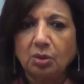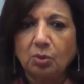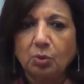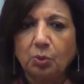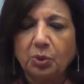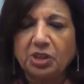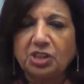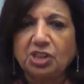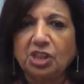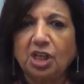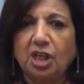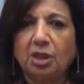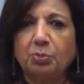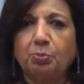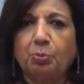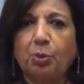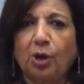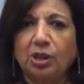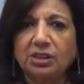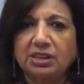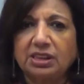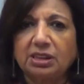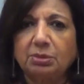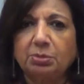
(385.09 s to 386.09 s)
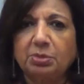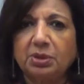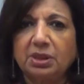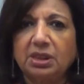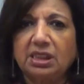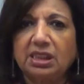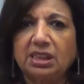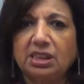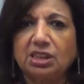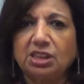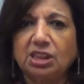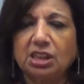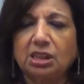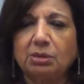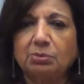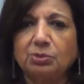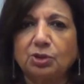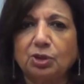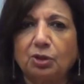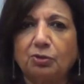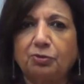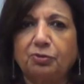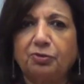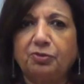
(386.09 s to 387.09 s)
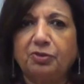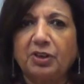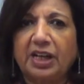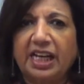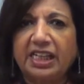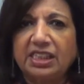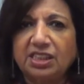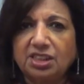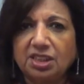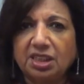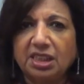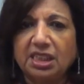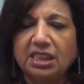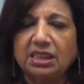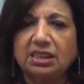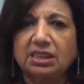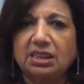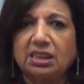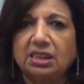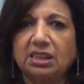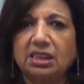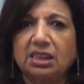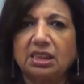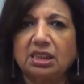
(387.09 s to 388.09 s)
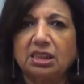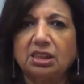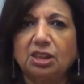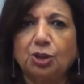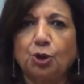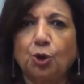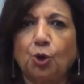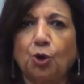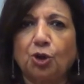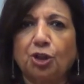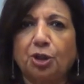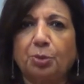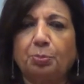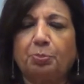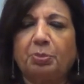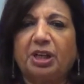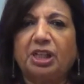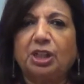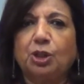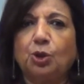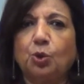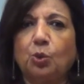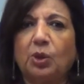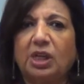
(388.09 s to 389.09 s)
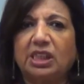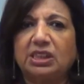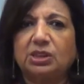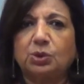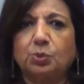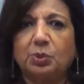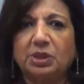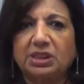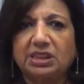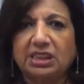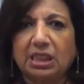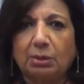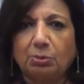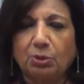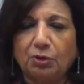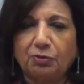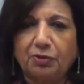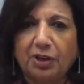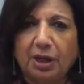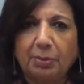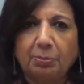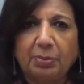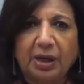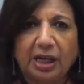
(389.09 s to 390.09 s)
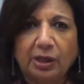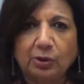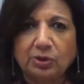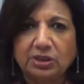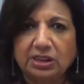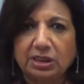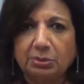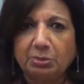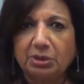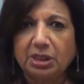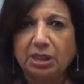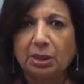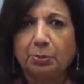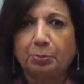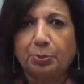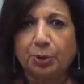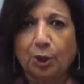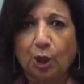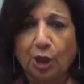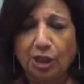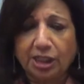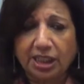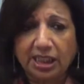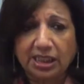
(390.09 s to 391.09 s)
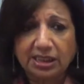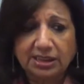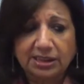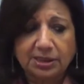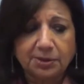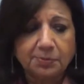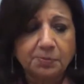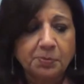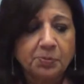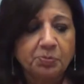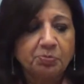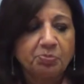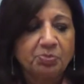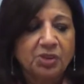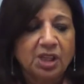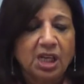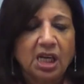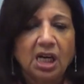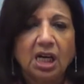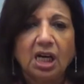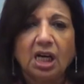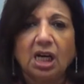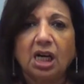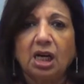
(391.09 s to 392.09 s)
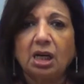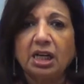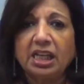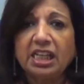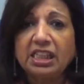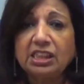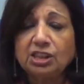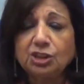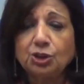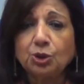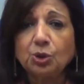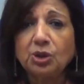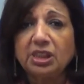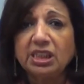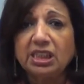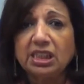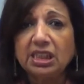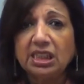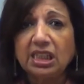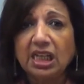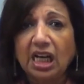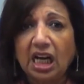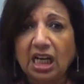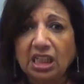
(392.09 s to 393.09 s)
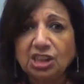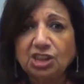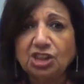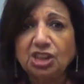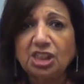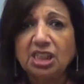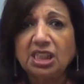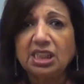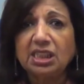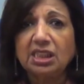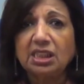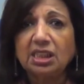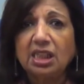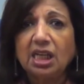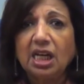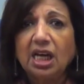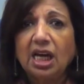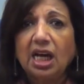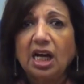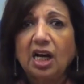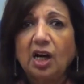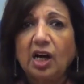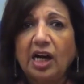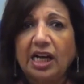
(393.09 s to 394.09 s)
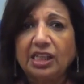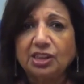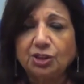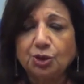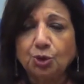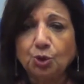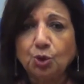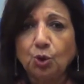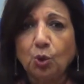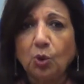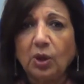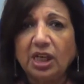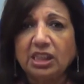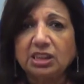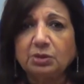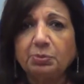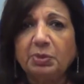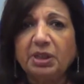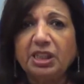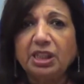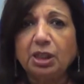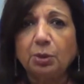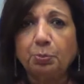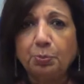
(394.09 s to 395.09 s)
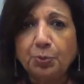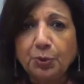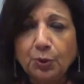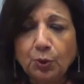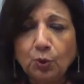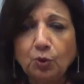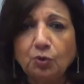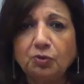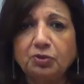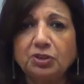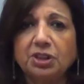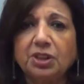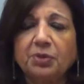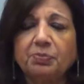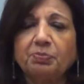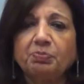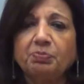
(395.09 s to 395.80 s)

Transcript: which are possible in terms of entering Europe and US with some of our biosimilar products. Insulin glargine, as you know, has been approved